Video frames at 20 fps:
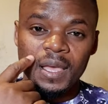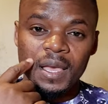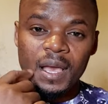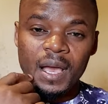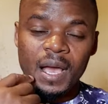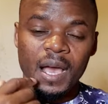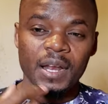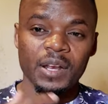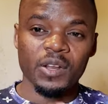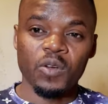
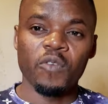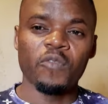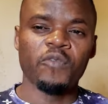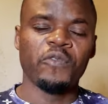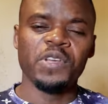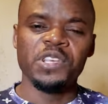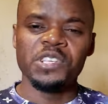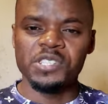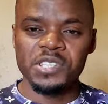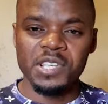and
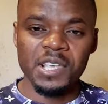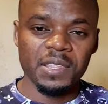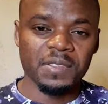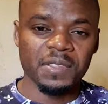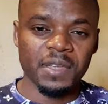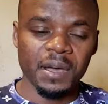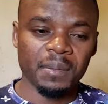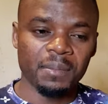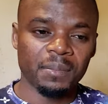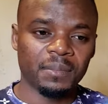convincing
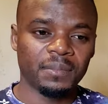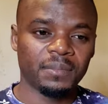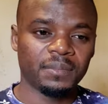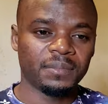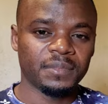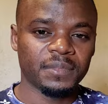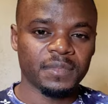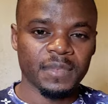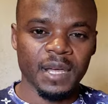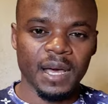them
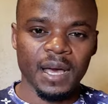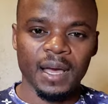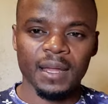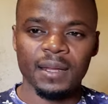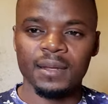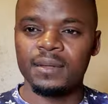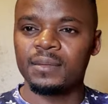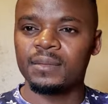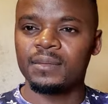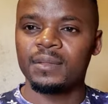
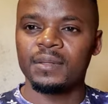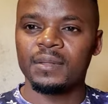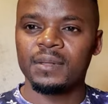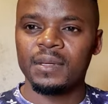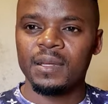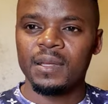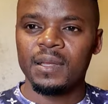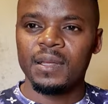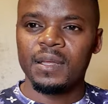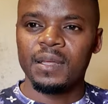that
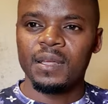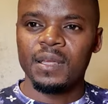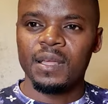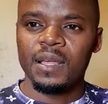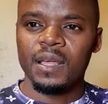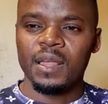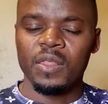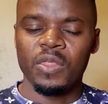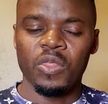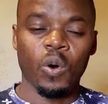
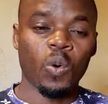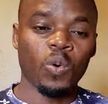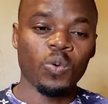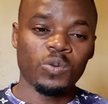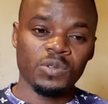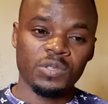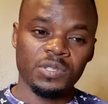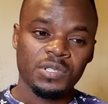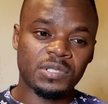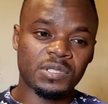
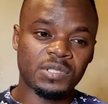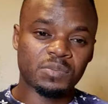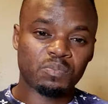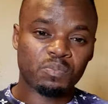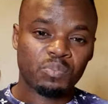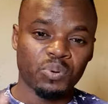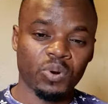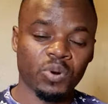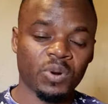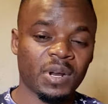those
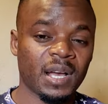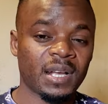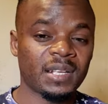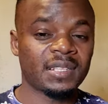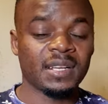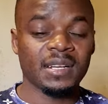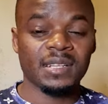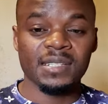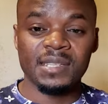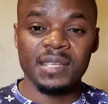products
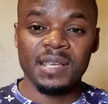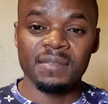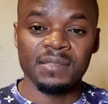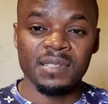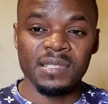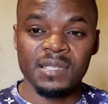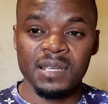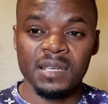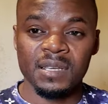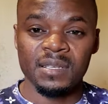and
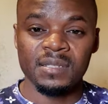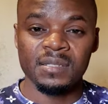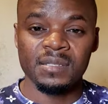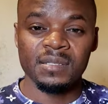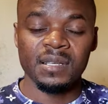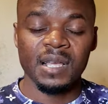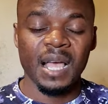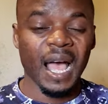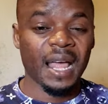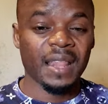
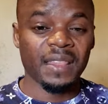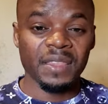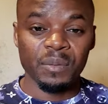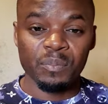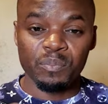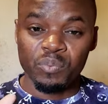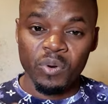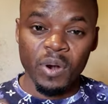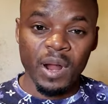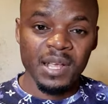services and the
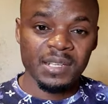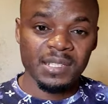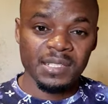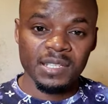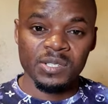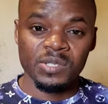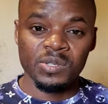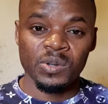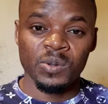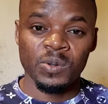
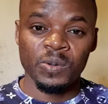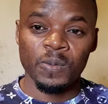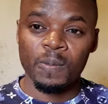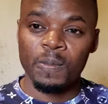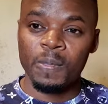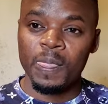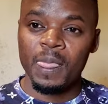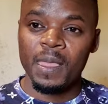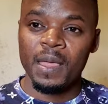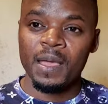prices of
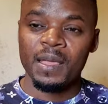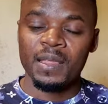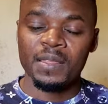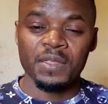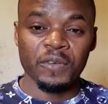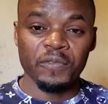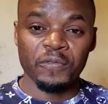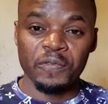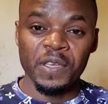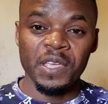
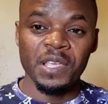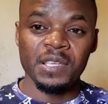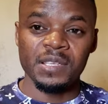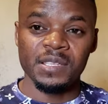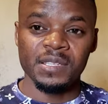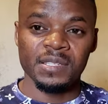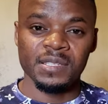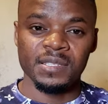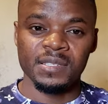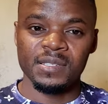the
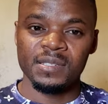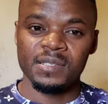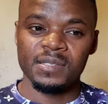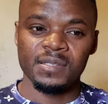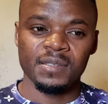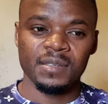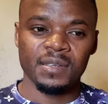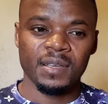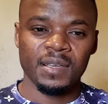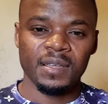fees,
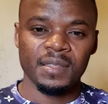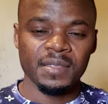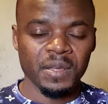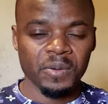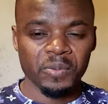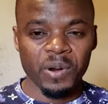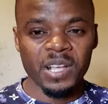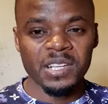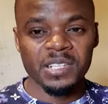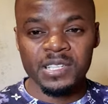the
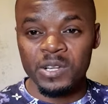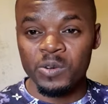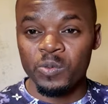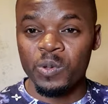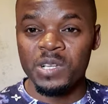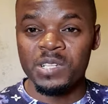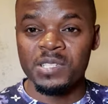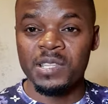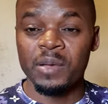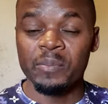rates at
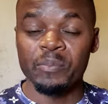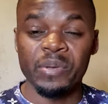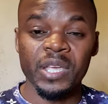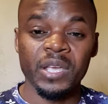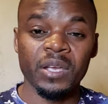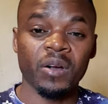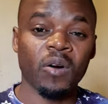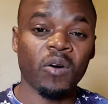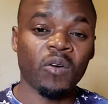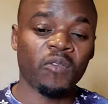which they're
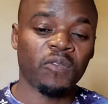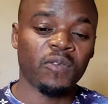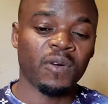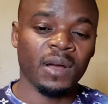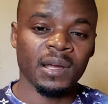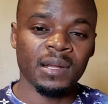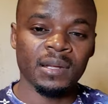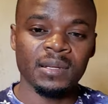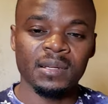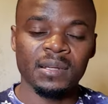being
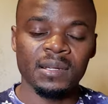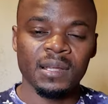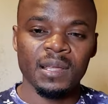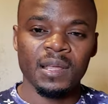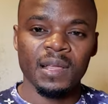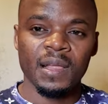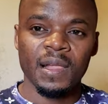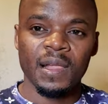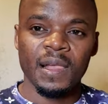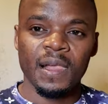offered
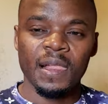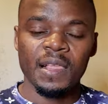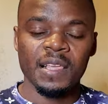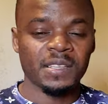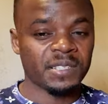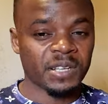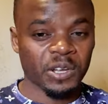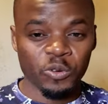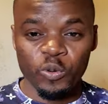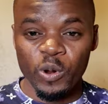
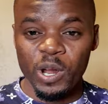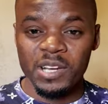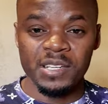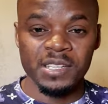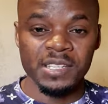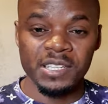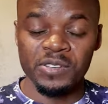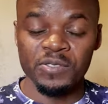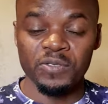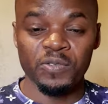is a great
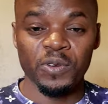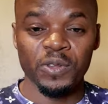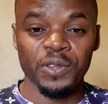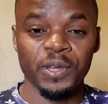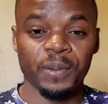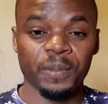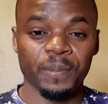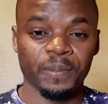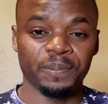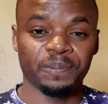deal for
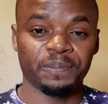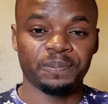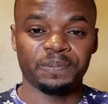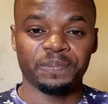them.